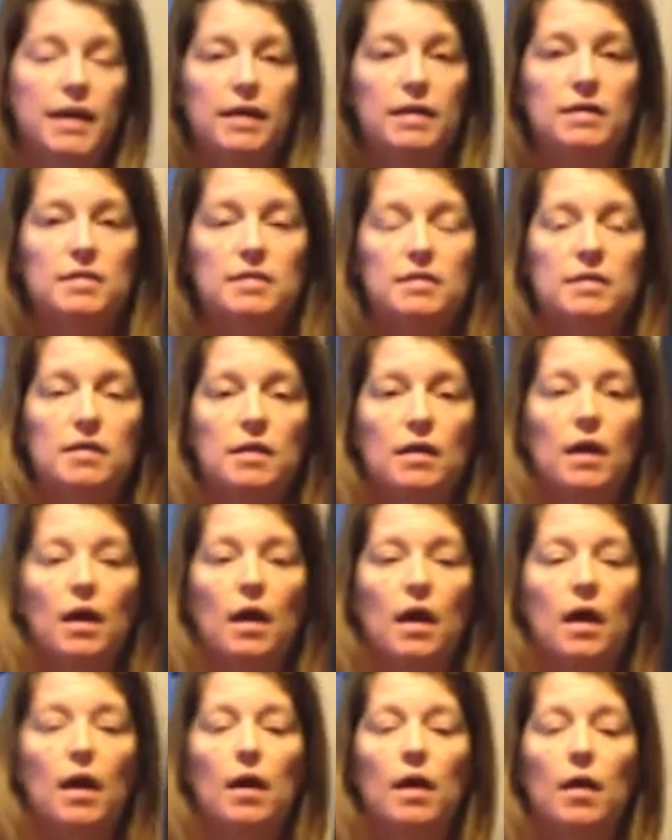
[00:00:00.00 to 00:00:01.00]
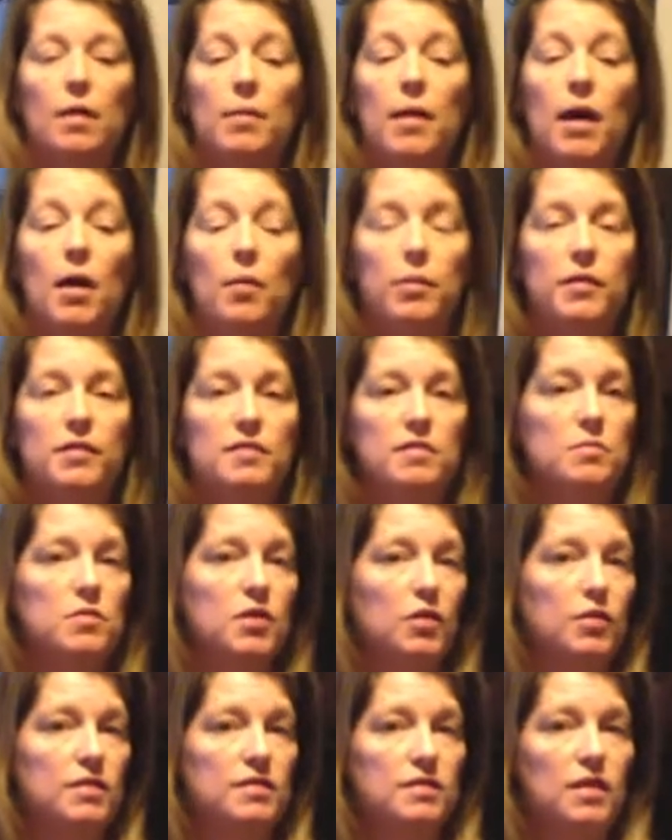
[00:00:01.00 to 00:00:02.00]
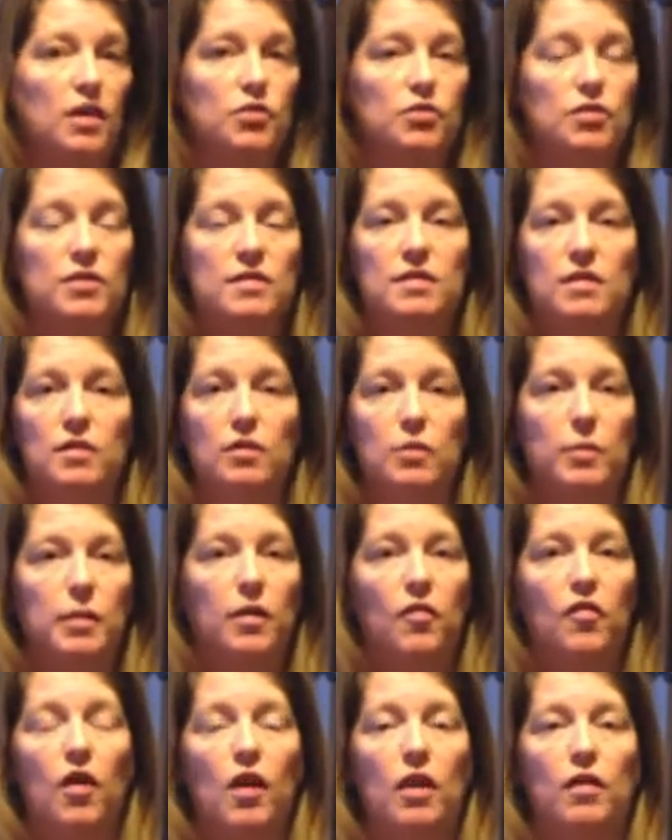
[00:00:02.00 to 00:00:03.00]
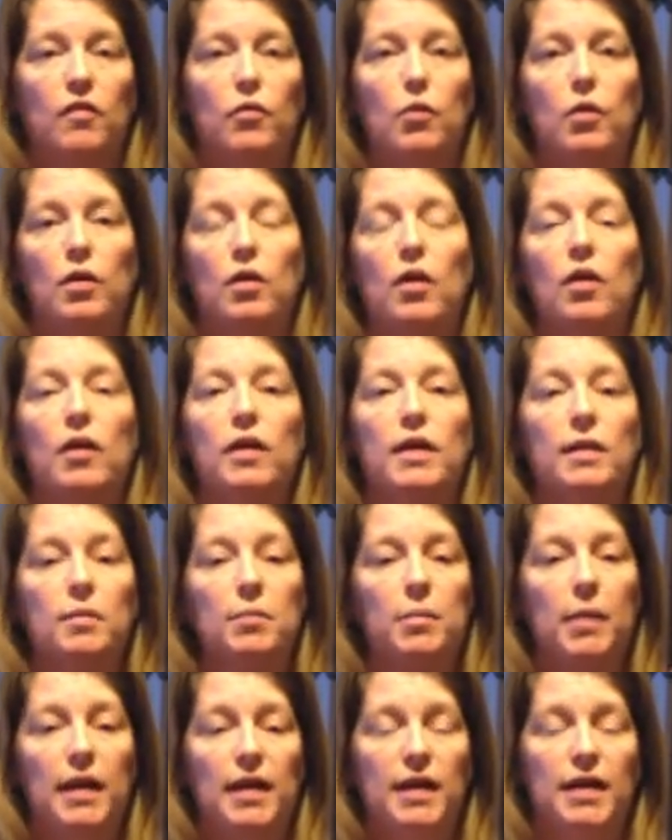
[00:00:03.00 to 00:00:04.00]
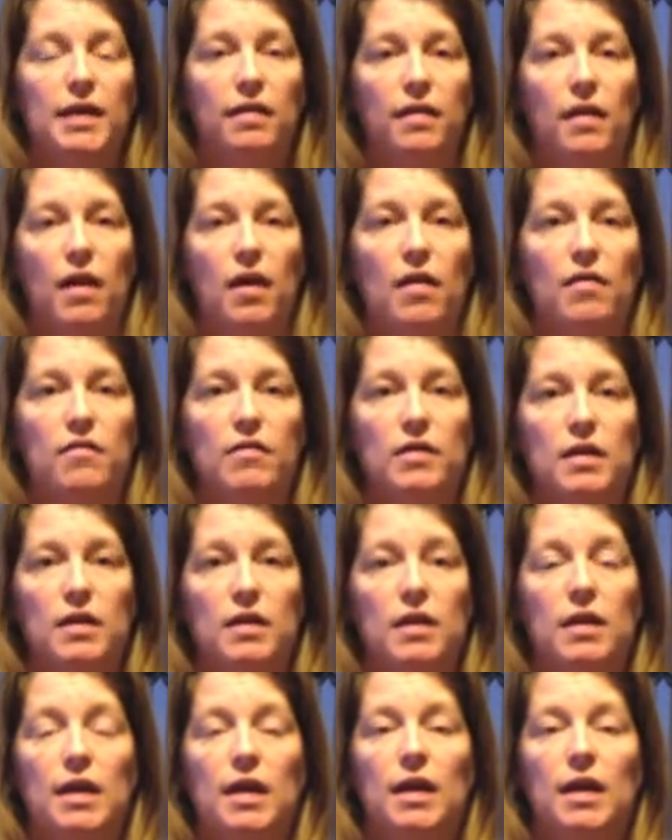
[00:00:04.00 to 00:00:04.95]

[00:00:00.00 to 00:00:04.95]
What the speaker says: it. I'll put some Tony Chachere's and a little bit of olive oil on it, bake it in the oven,